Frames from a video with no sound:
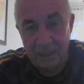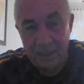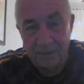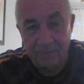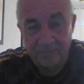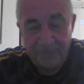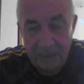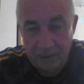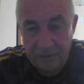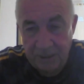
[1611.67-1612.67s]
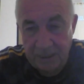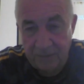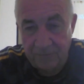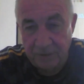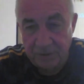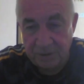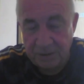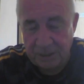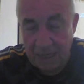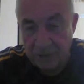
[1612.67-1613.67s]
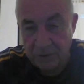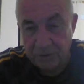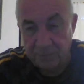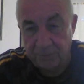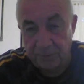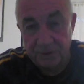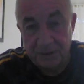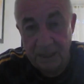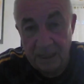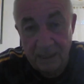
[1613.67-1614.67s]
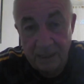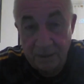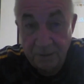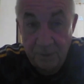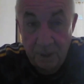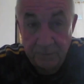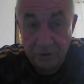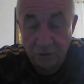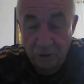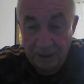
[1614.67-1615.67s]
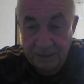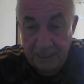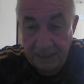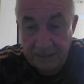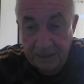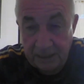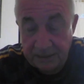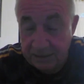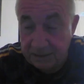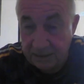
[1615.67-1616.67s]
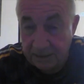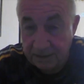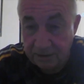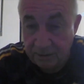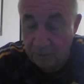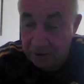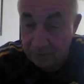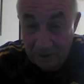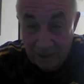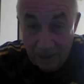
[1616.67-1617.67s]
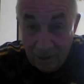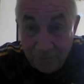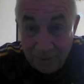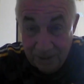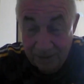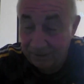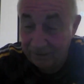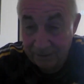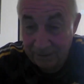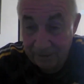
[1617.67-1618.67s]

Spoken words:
And I think if you're just a casual supporter, you might be struggling to get tickets this season to watch them at home. You know.